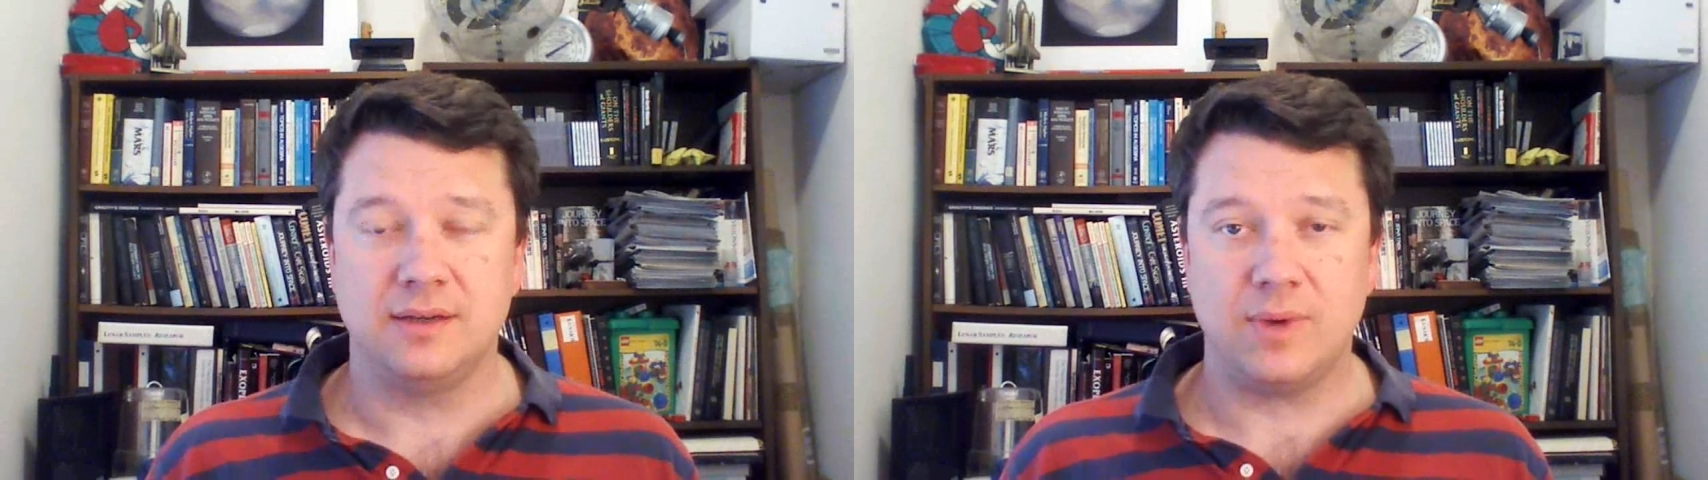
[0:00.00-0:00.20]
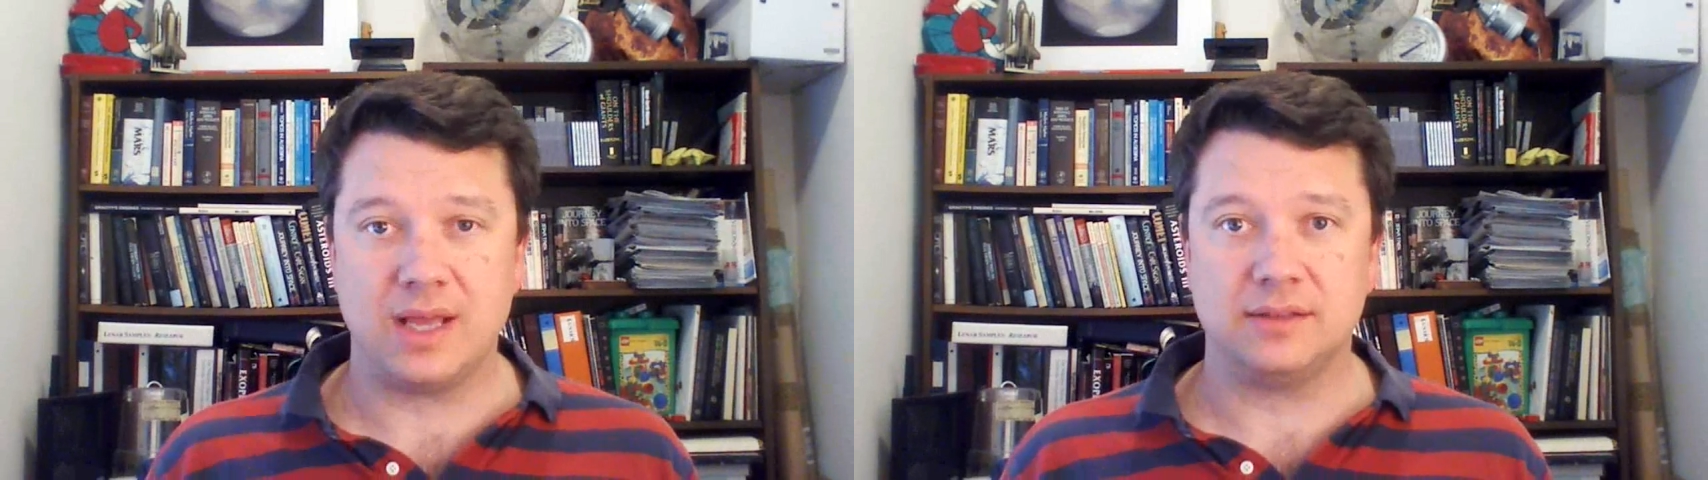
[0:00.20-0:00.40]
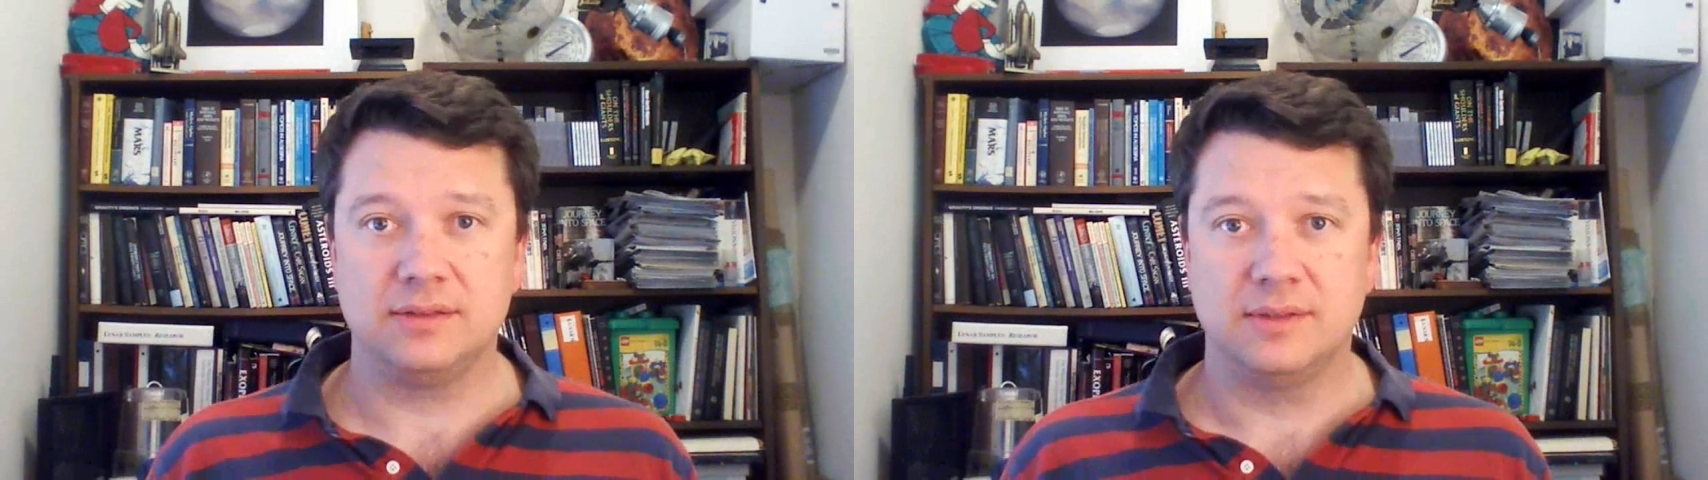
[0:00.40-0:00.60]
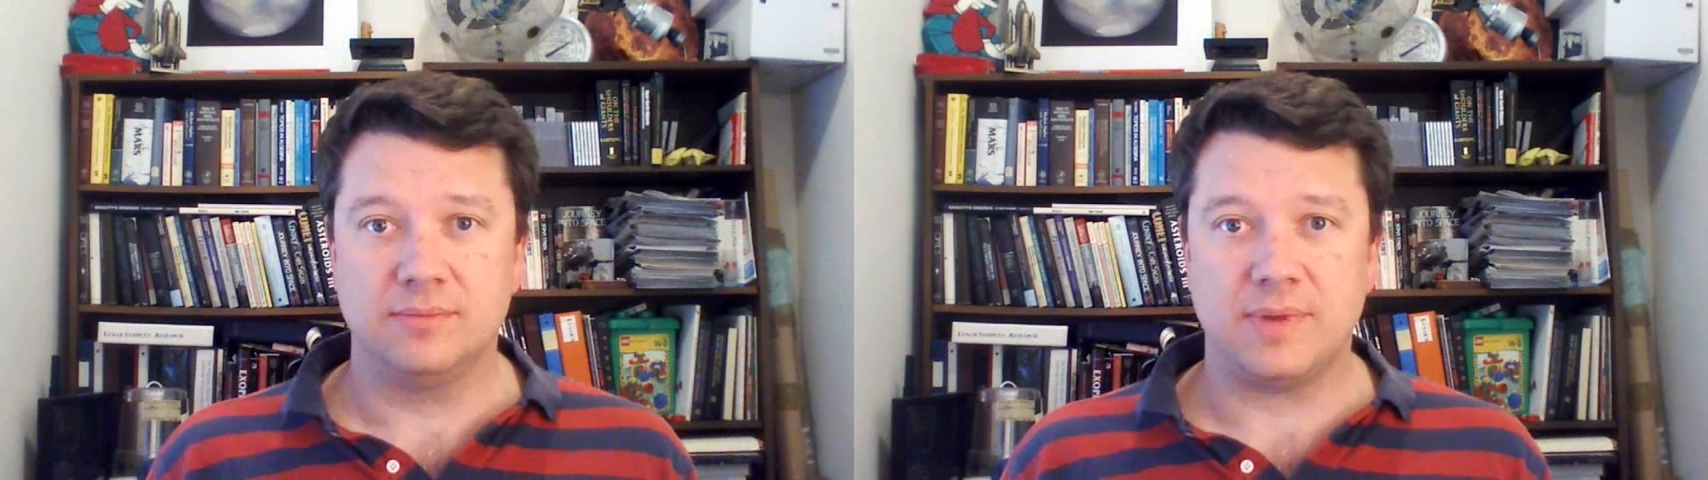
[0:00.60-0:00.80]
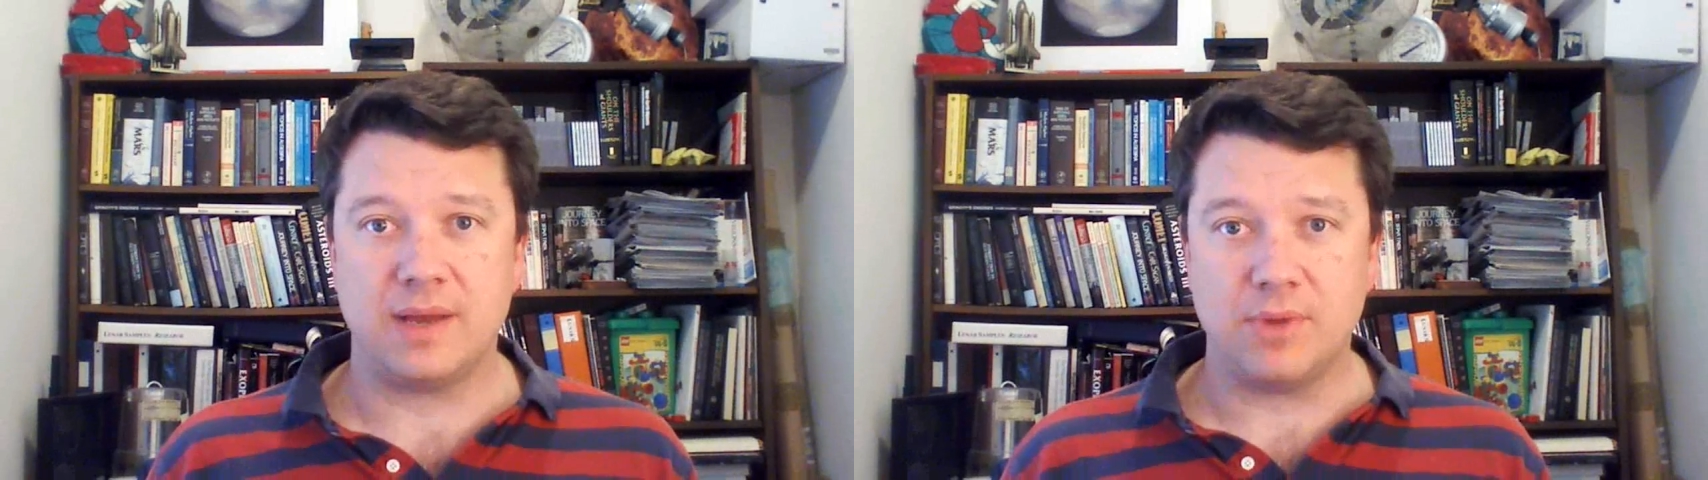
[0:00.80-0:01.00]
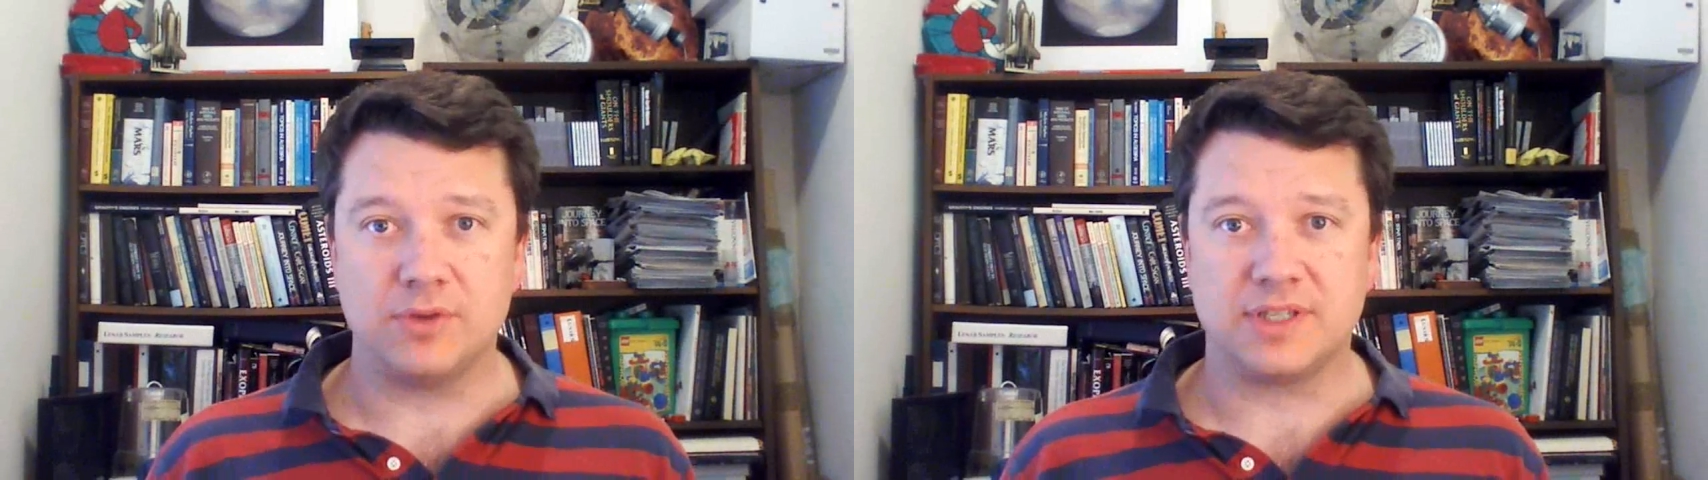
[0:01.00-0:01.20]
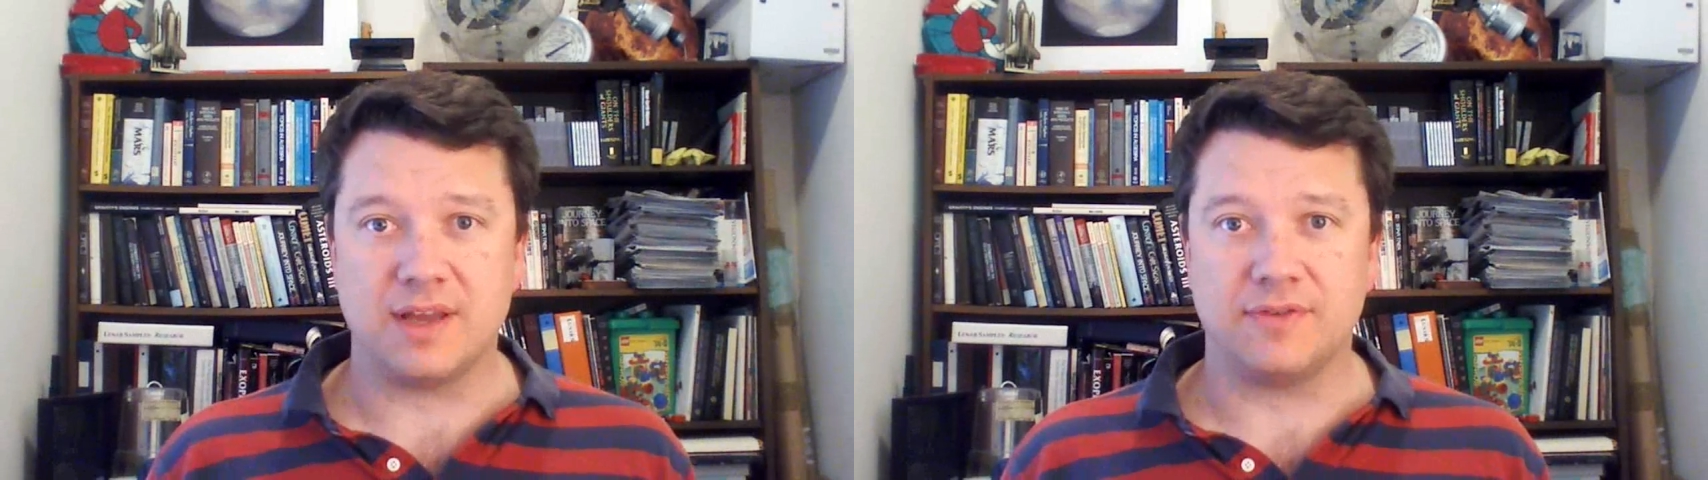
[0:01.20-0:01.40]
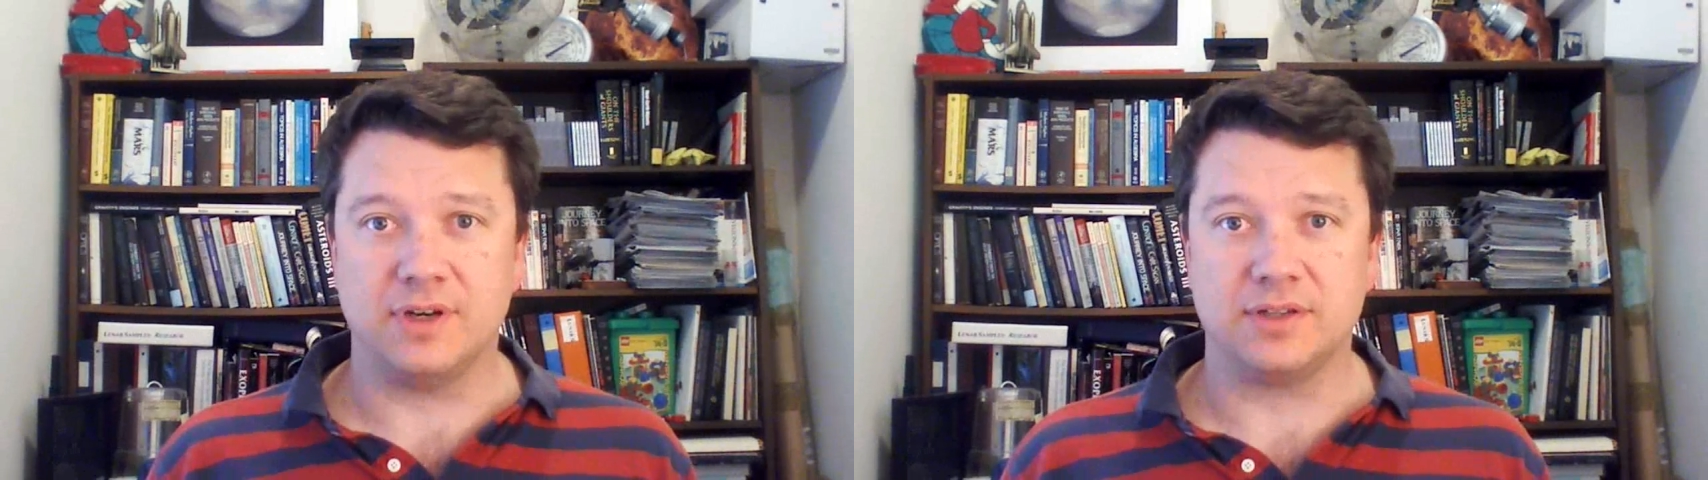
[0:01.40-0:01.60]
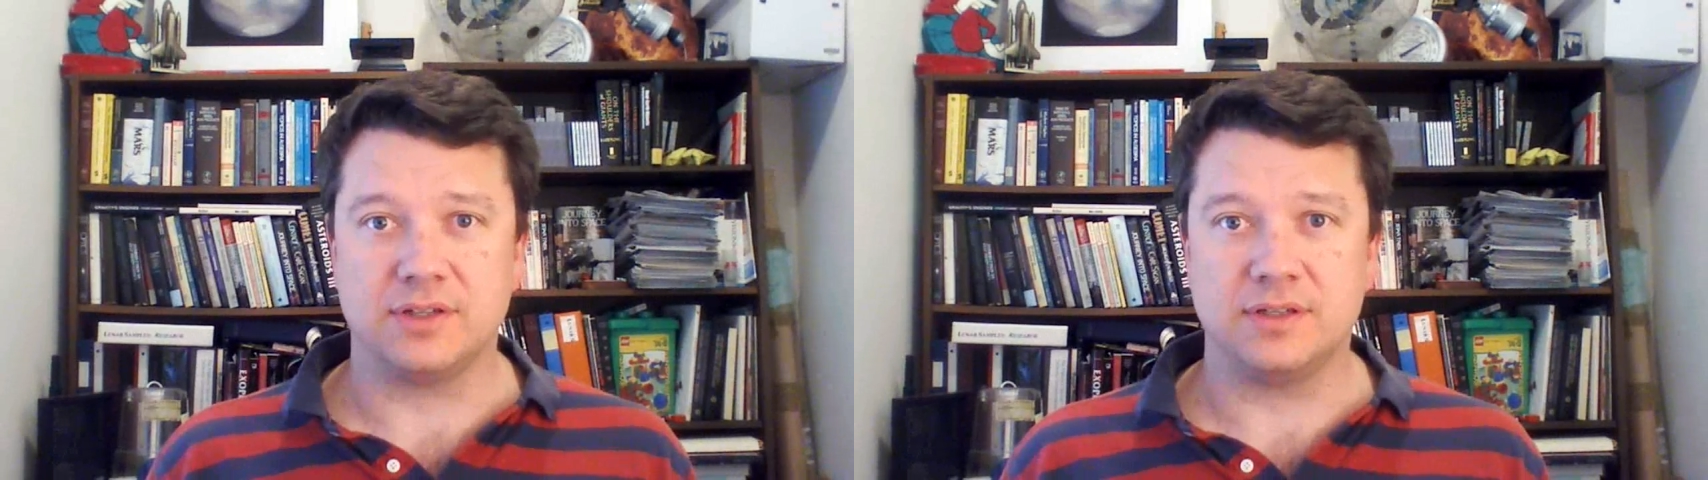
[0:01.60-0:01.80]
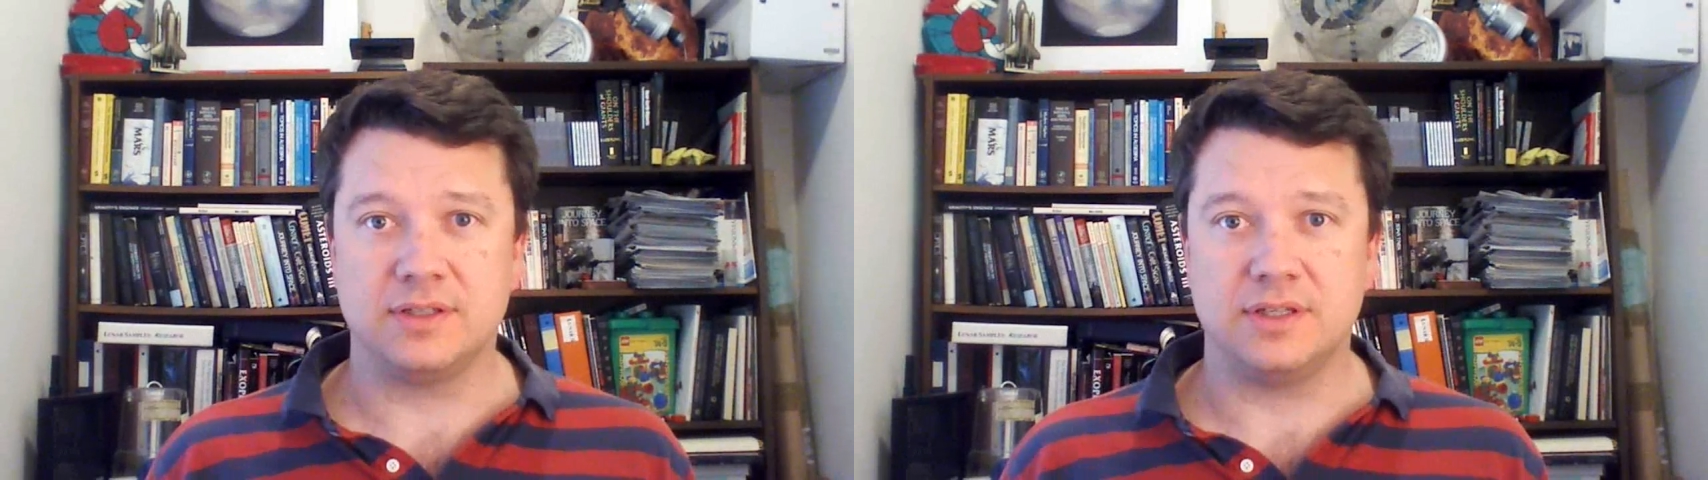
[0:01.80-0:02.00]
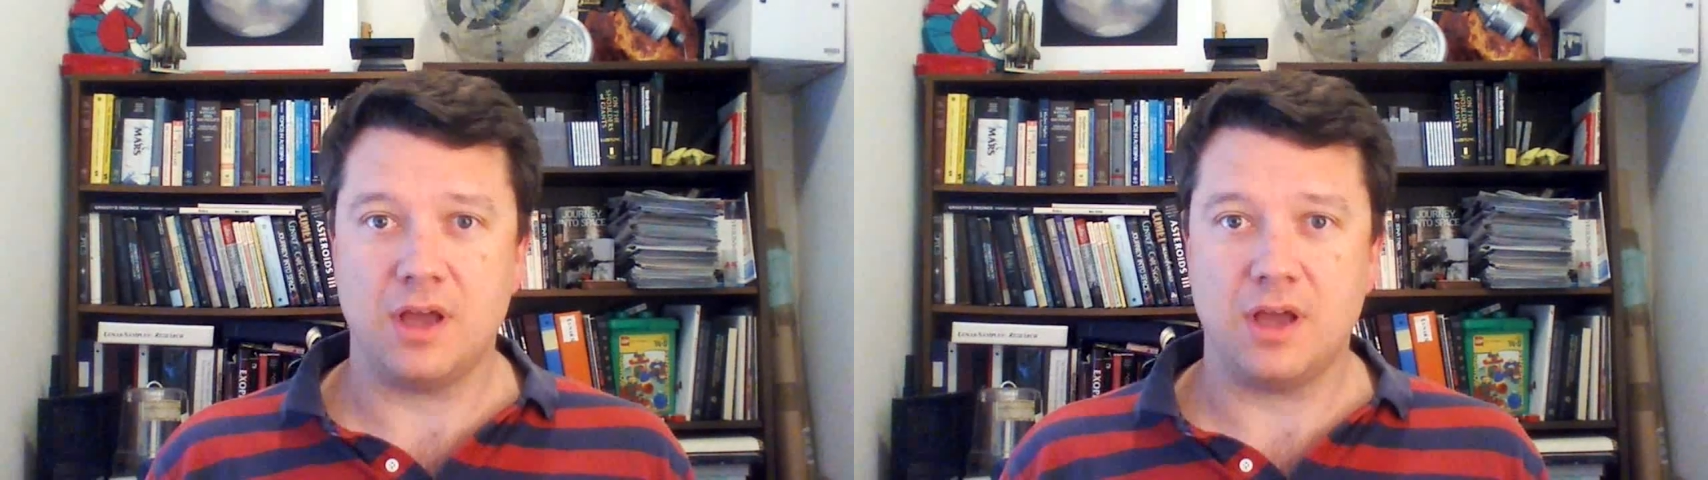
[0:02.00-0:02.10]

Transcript: Well, by most definitions,